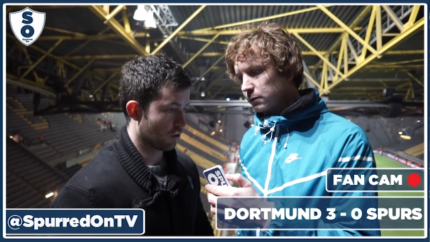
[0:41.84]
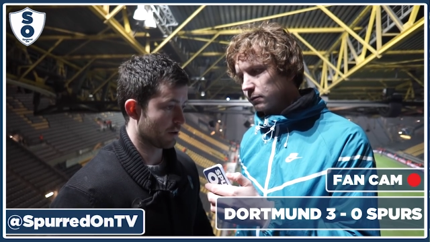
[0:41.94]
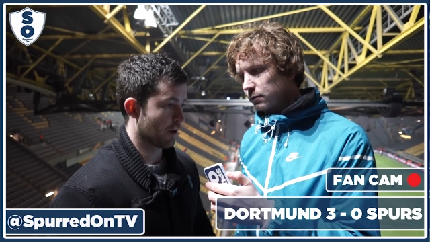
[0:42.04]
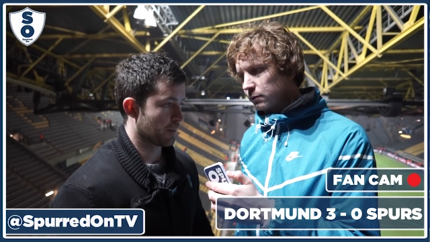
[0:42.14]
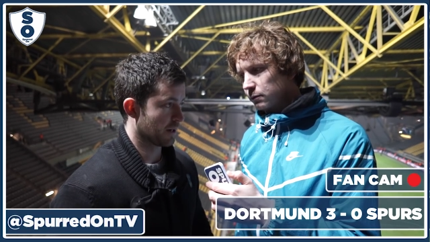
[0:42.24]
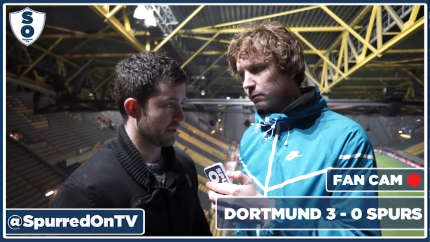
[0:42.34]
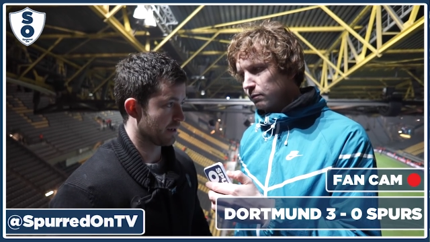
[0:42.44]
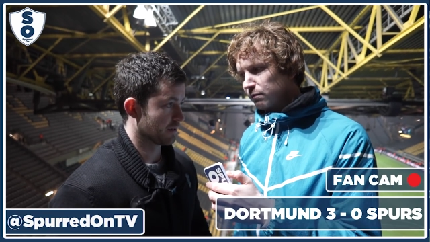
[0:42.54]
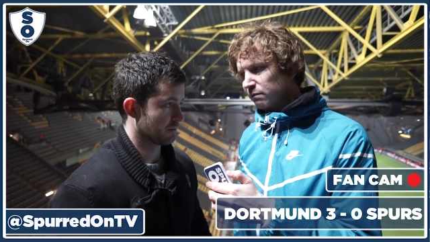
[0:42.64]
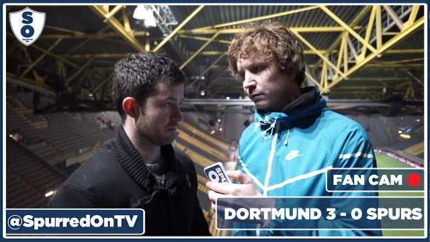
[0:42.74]
Speaker 1: all Europa
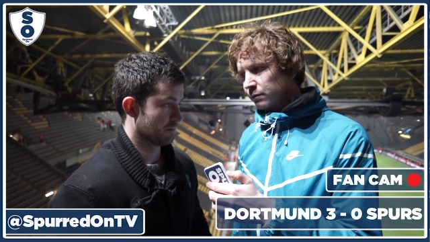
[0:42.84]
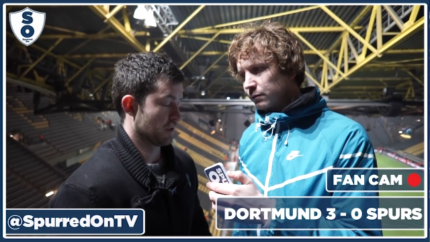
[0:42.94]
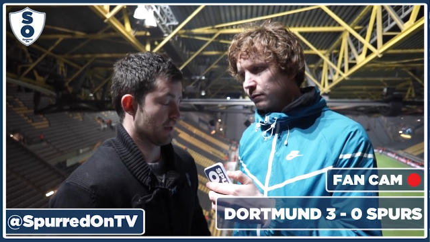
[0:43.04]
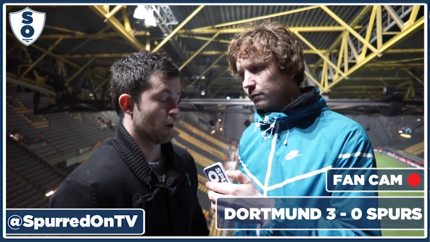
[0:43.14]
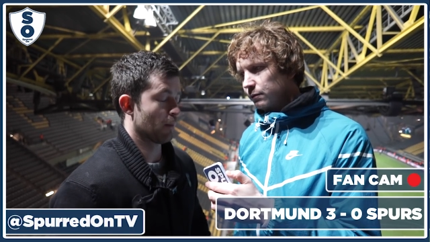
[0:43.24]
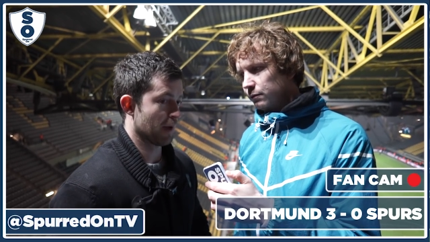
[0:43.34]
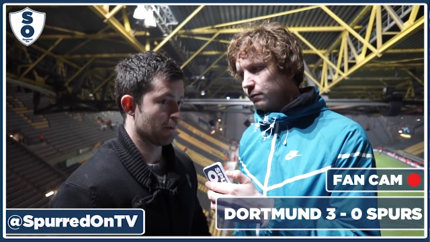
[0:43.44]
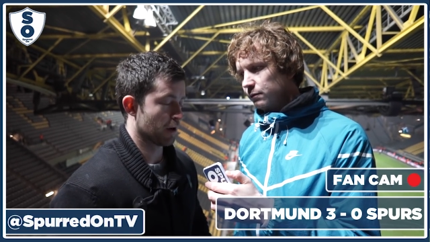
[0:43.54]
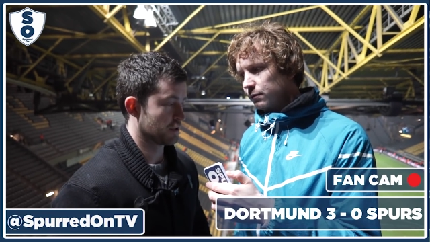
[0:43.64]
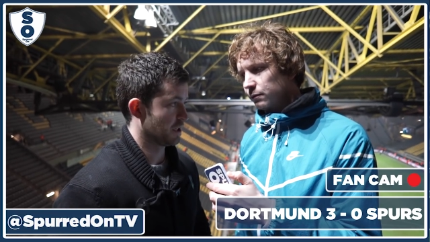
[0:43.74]
League, I'm not
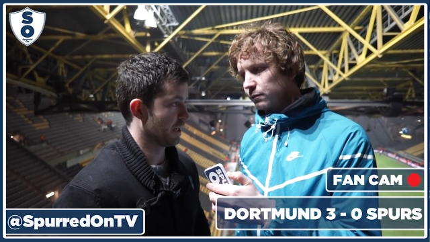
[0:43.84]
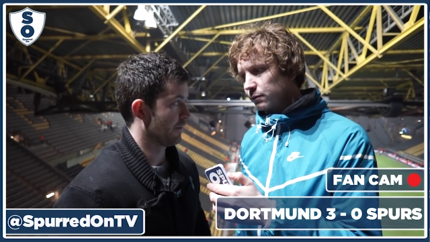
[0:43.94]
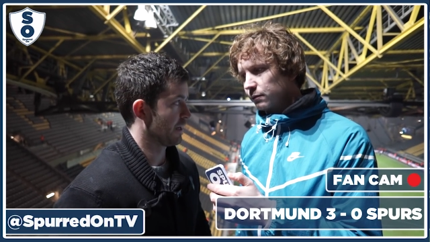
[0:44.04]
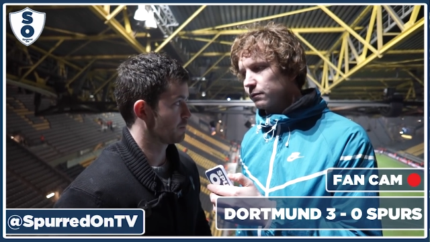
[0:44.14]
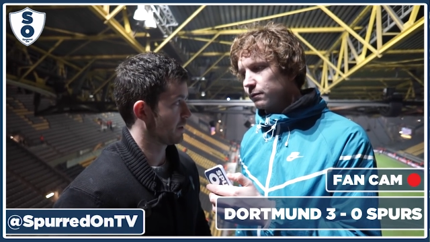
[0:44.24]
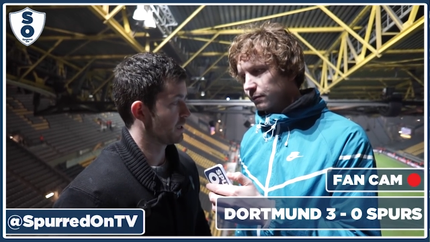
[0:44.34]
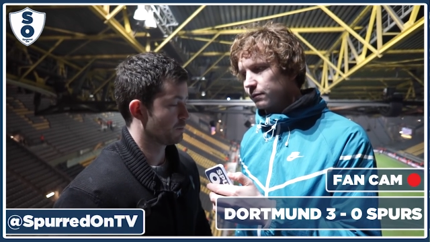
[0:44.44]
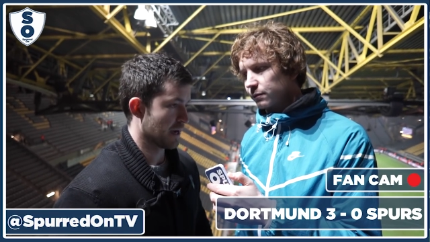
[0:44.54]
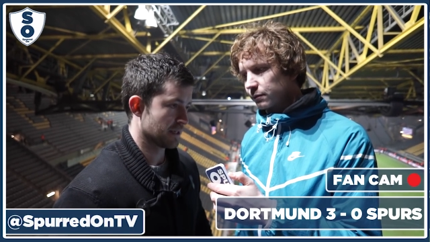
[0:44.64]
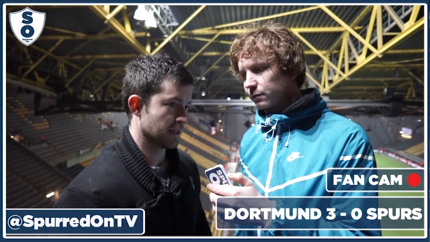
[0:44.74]
blaming Pochettino. he's played his
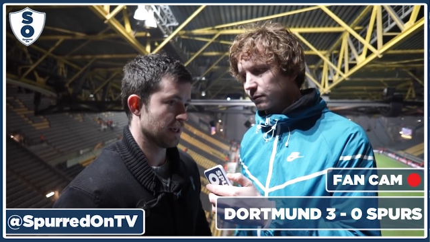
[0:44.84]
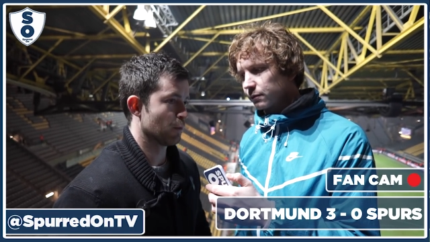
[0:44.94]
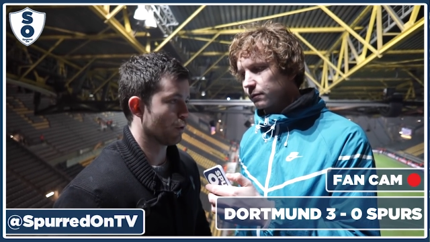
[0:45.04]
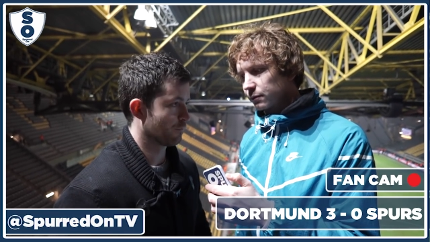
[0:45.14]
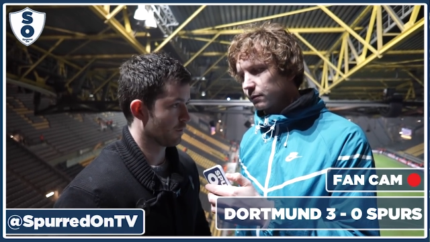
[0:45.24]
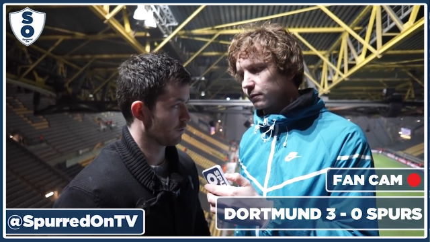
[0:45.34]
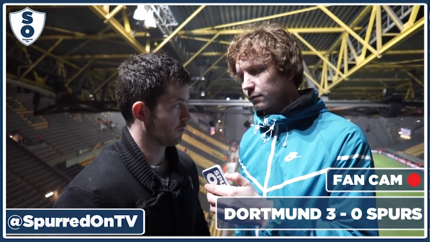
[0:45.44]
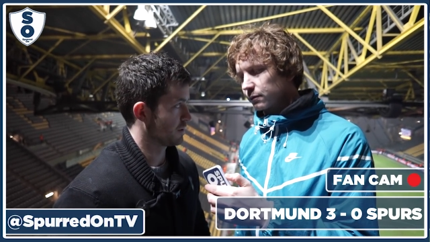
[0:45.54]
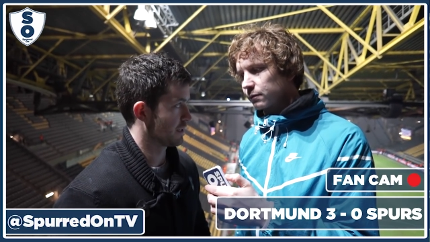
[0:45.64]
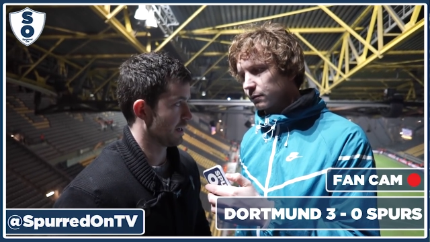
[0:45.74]
best team all through the
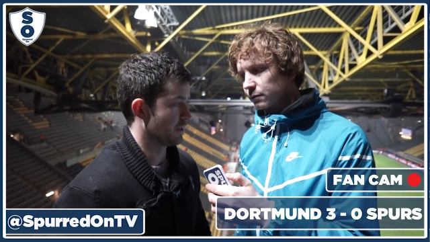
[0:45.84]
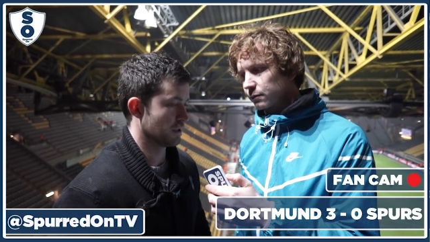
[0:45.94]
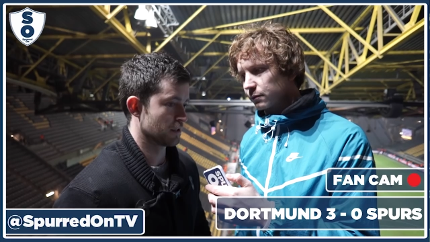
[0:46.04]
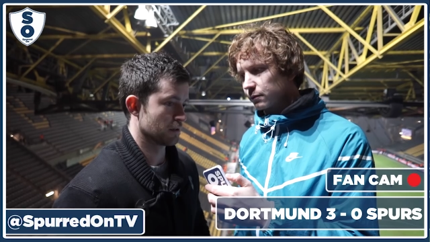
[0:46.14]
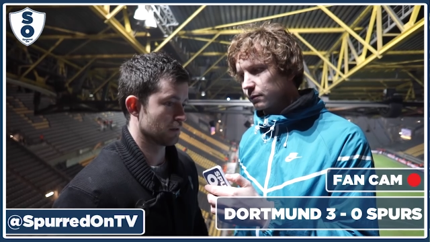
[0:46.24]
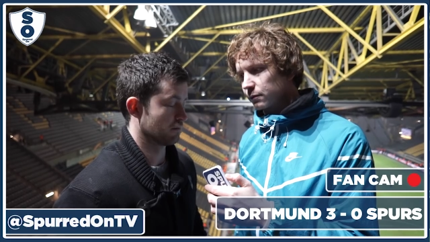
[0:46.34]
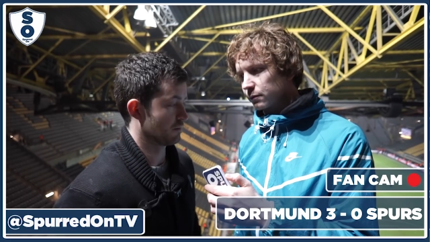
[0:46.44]
group stages.